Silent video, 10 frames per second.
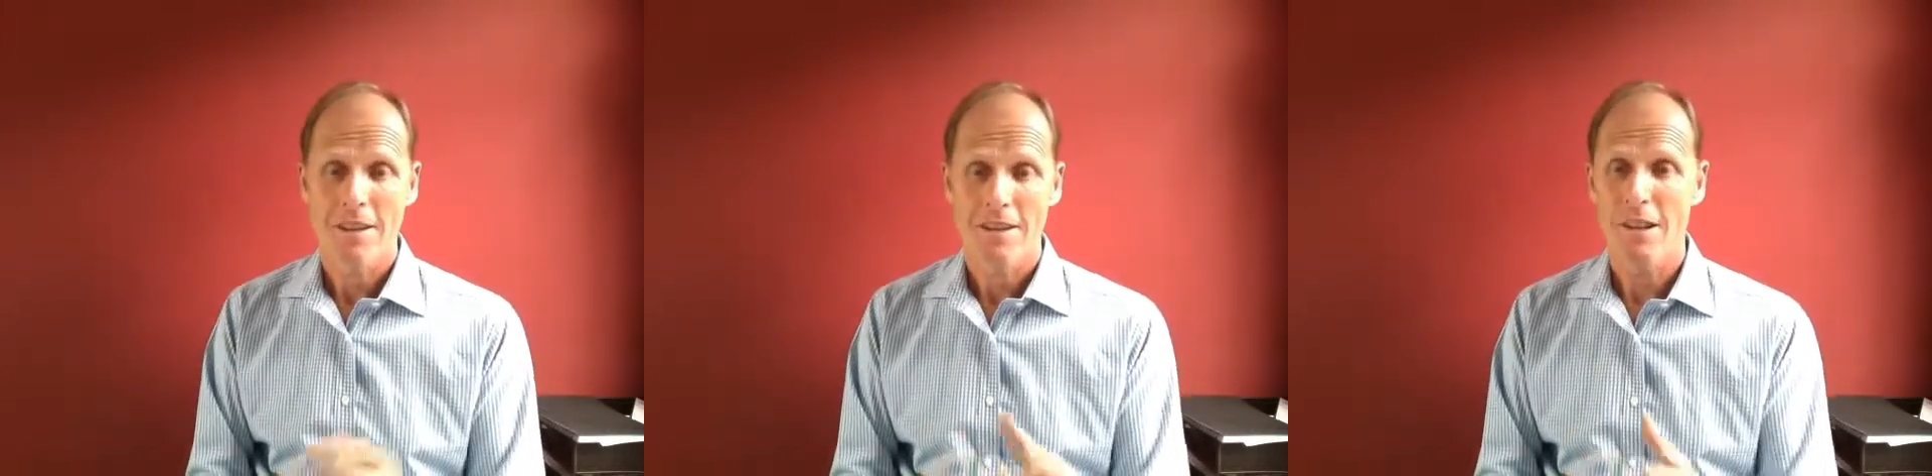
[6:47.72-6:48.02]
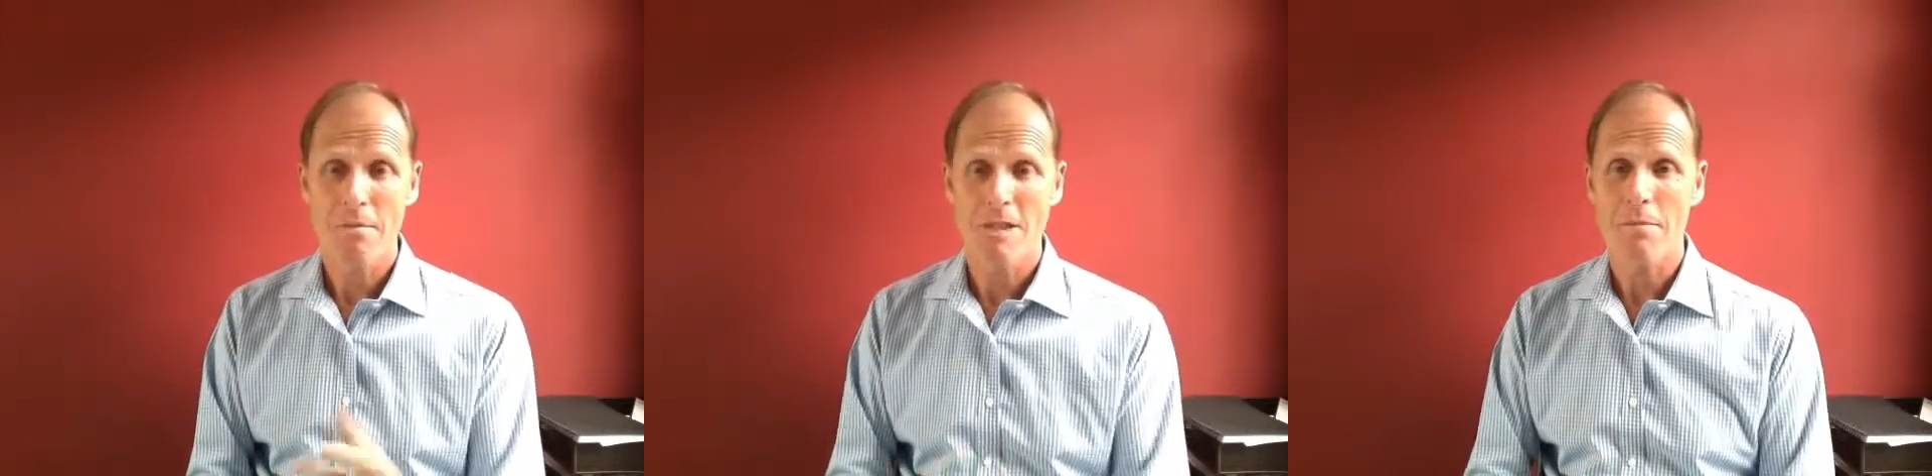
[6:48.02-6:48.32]

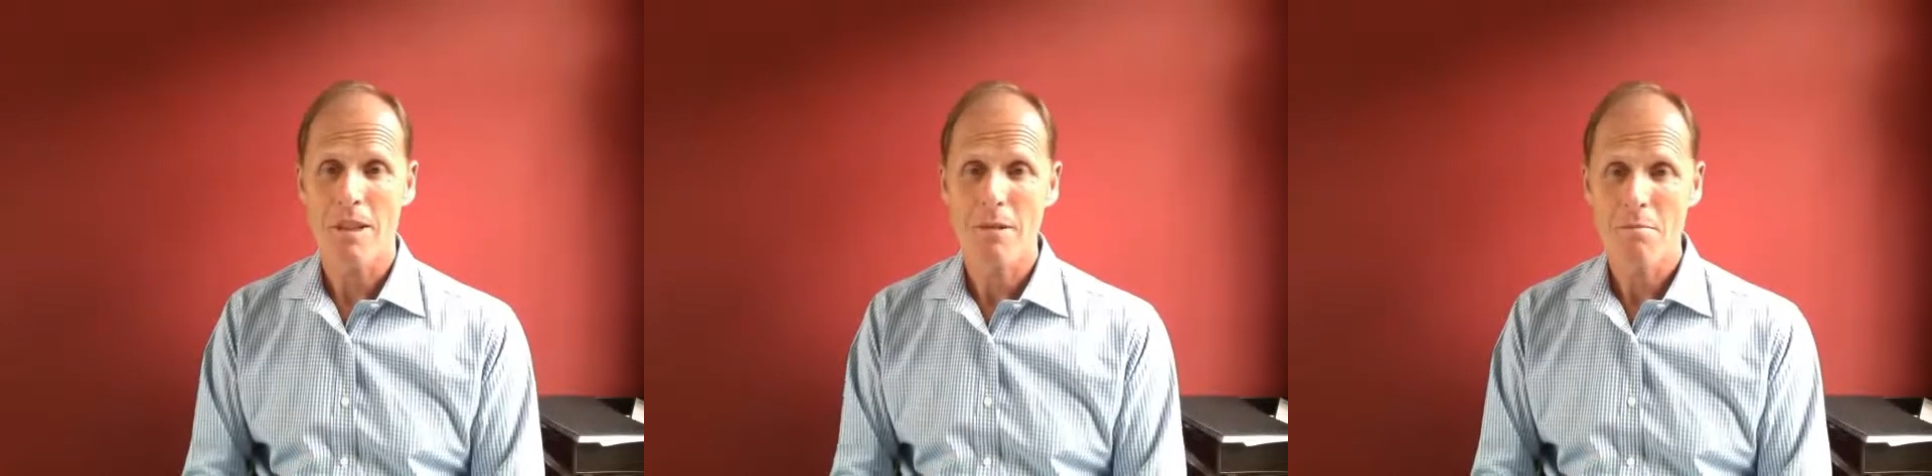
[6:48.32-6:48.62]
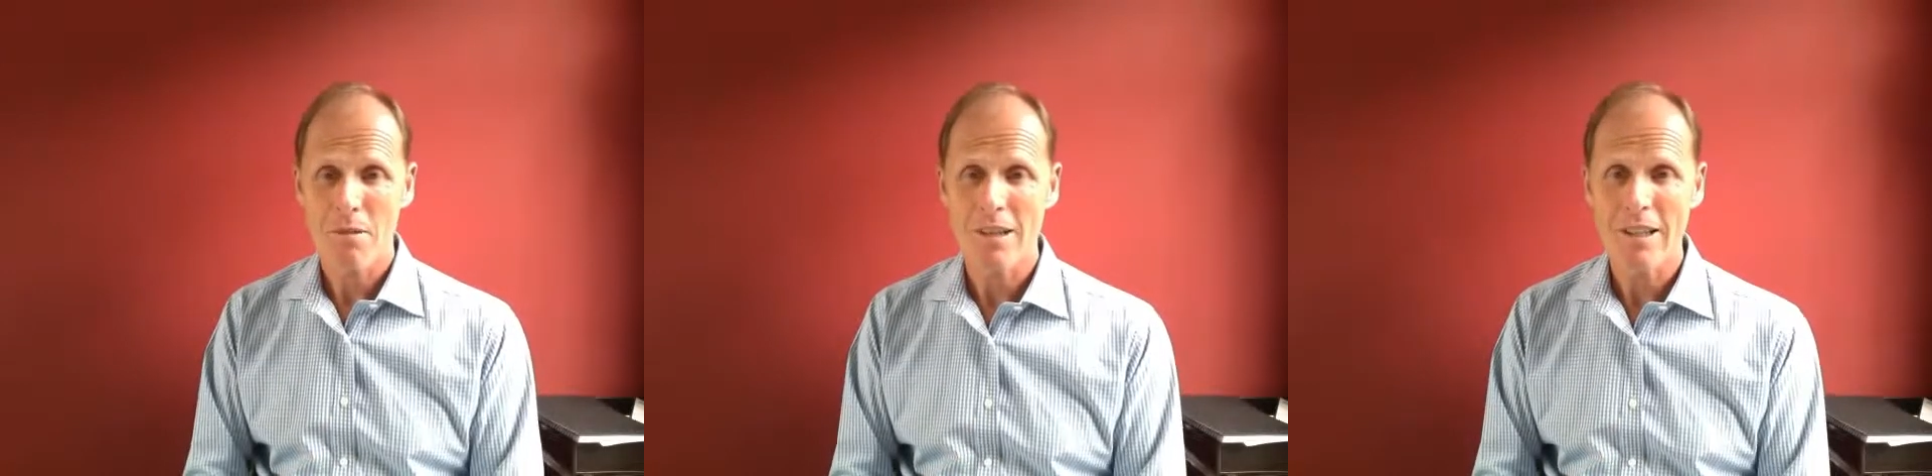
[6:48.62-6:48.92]
Sleep is something
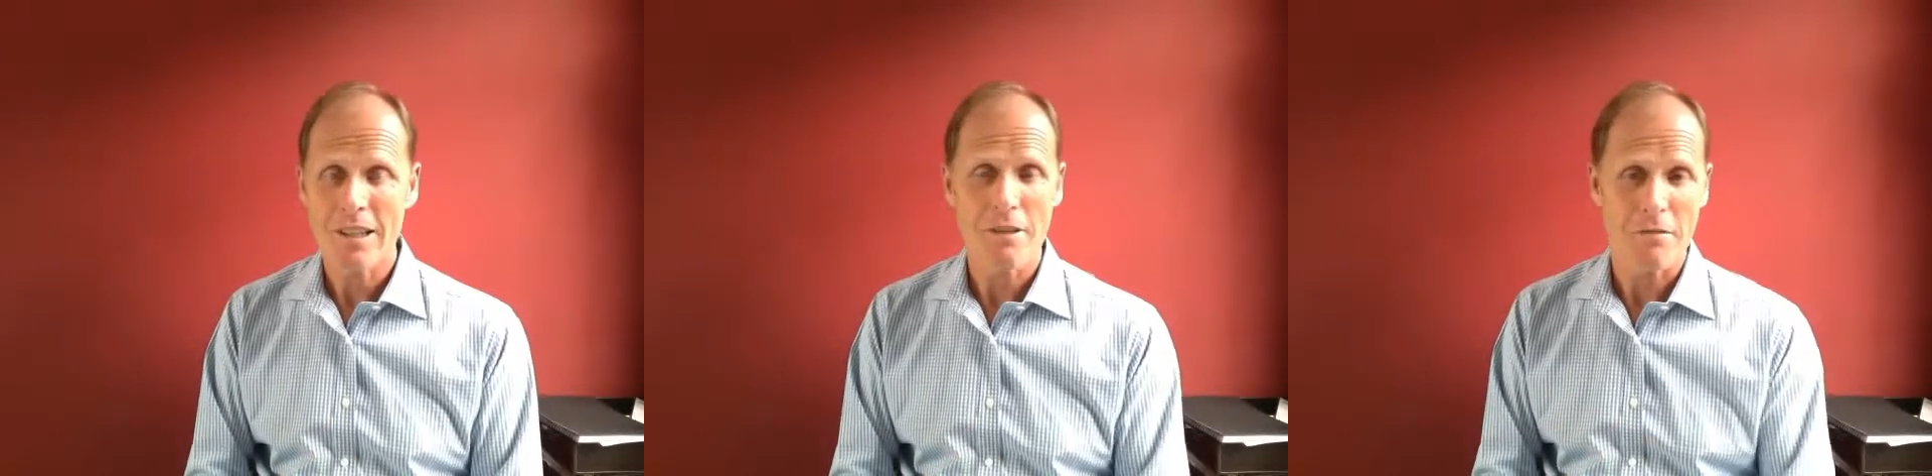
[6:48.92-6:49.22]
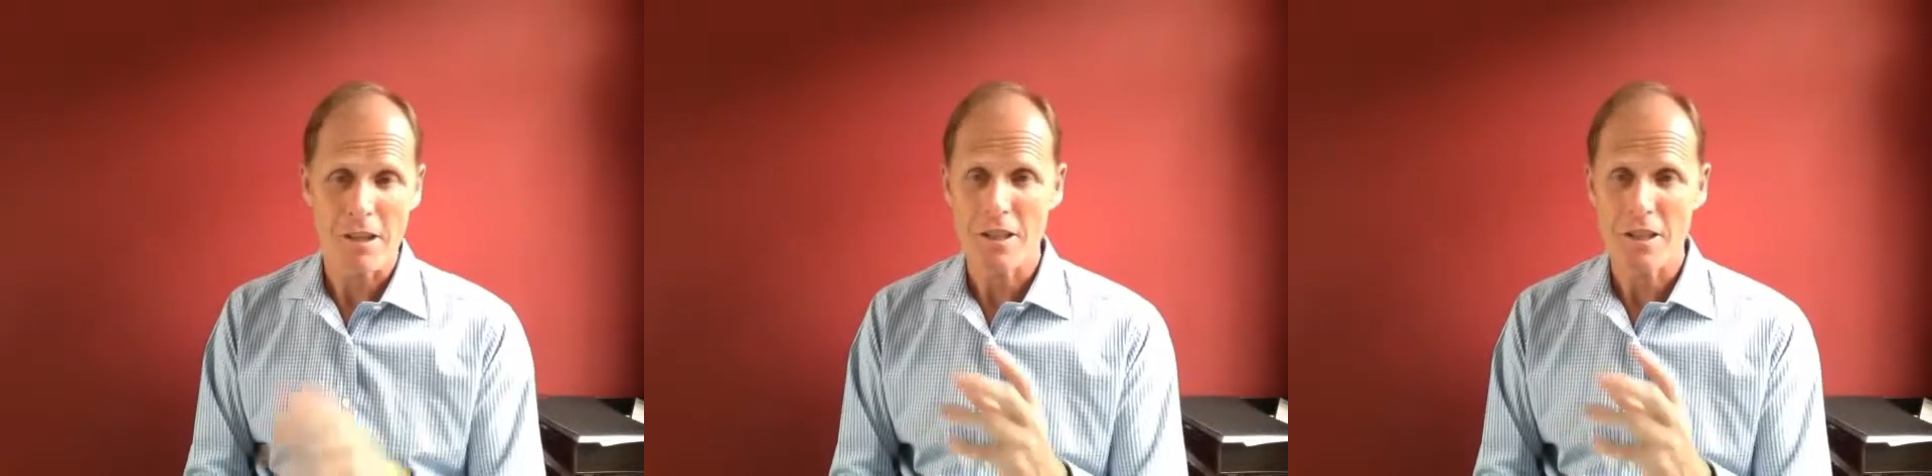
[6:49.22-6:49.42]
completely different.